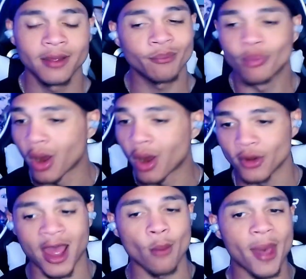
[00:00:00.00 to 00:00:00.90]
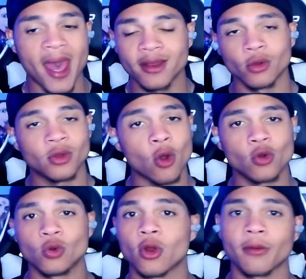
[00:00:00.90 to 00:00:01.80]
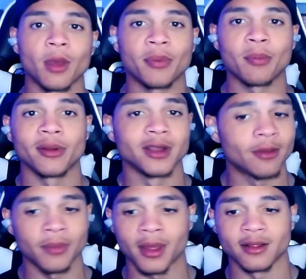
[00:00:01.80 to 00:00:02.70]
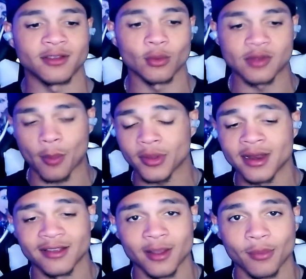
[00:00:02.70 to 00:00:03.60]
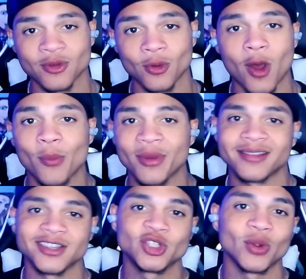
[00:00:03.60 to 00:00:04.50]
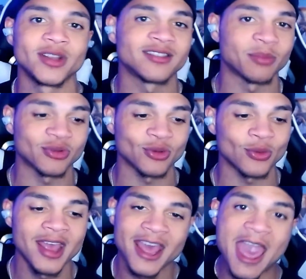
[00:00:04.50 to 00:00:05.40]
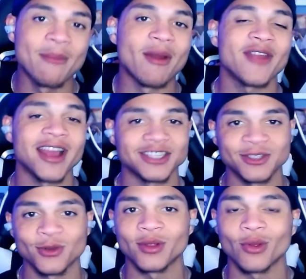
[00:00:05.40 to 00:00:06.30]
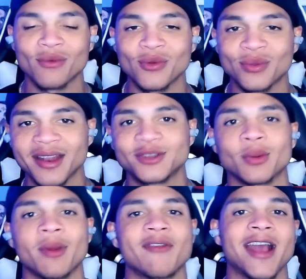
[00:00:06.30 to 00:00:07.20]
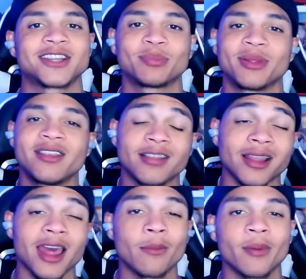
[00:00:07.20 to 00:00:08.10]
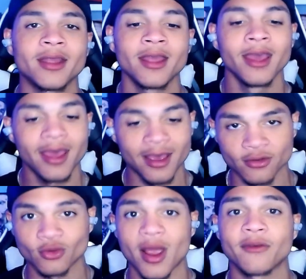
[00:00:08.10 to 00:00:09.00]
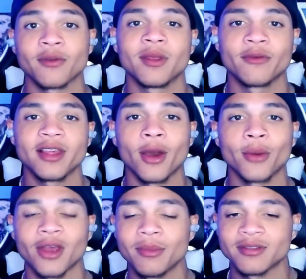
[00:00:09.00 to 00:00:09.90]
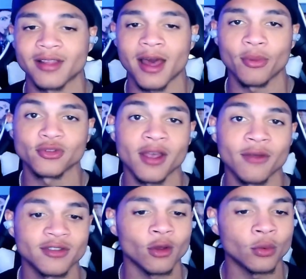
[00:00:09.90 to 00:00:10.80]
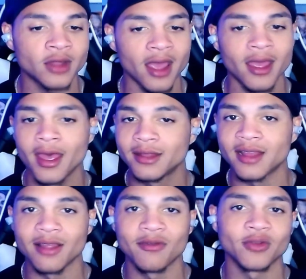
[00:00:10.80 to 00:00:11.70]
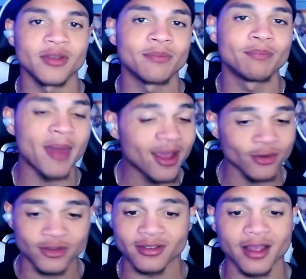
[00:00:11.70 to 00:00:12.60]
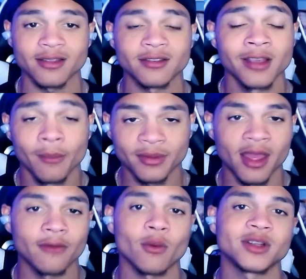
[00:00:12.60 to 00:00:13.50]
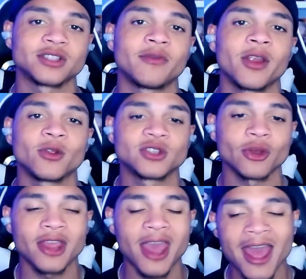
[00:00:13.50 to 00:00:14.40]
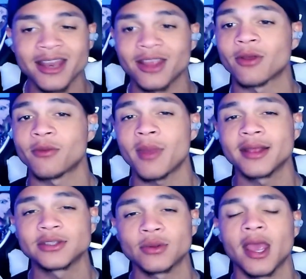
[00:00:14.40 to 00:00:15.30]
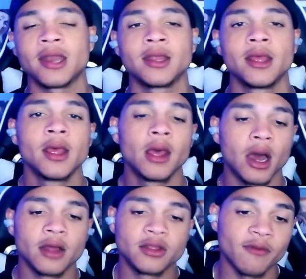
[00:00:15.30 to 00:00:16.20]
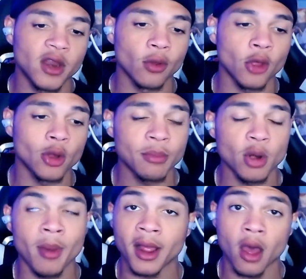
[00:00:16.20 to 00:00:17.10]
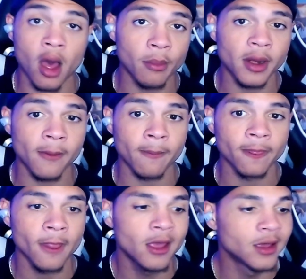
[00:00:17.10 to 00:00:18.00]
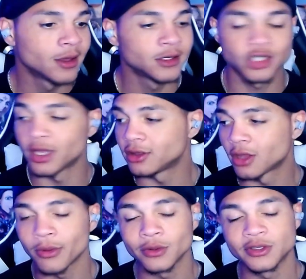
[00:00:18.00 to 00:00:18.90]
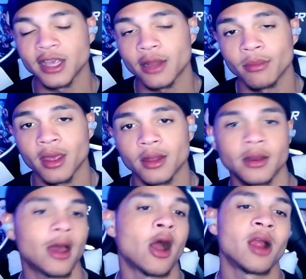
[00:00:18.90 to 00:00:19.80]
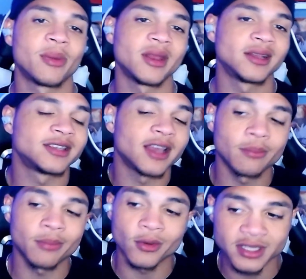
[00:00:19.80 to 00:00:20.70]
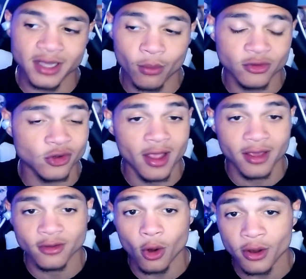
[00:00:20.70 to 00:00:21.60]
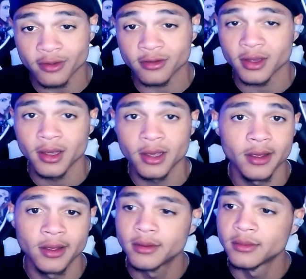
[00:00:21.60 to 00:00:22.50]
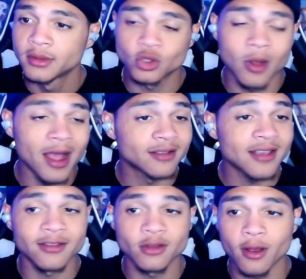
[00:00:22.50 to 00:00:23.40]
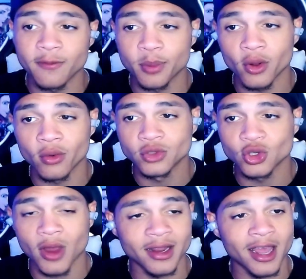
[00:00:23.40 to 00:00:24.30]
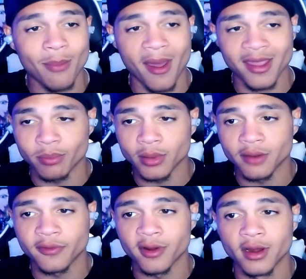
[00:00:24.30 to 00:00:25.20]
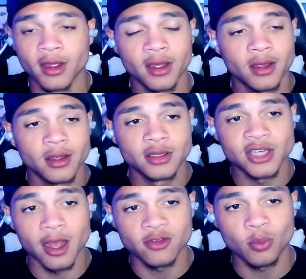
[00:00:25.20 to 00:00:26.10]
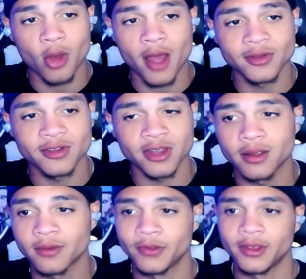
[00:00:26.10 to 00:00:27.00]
Bro, we're down bad. Yo, Goku, hurry up and pull up, man. Let's see what's happening in the next episode. I hope you guys enjoyed this episode and my reaction to it, though. If you did enjoy my reaction, please hit the like button and subscribe for me. It really helps out. I need a lot of posts every single day. Daily videos and bangers just like this. But thank you for watching the video until the end here. If you made it to the end of the video, though, let me know by commenting. Shit, WTN, man. RP to Tien, bro. Tien was trying his hardest. Try his ass off, bro. Try to get it back in blood for Chaozu, obviously